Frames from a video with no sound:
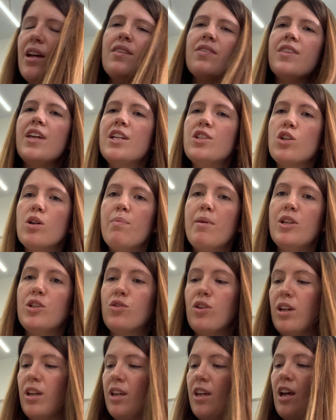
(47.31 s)
These are a bit
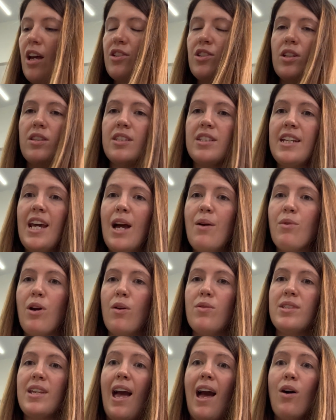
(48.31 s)
trickier, so today I'm
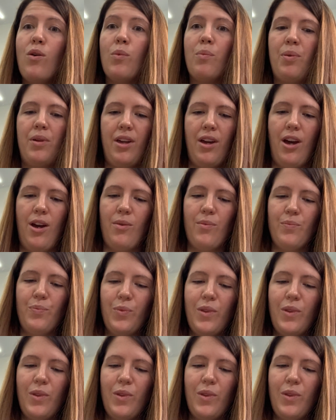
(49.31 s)
going to help you